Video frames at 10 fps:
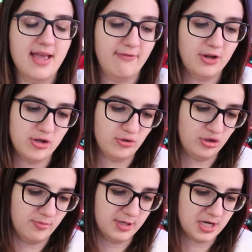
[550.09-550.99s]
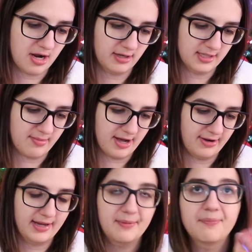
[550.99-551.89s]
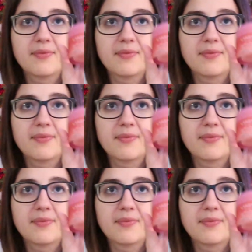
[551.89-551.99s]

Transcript: Every YouTuber talks about it,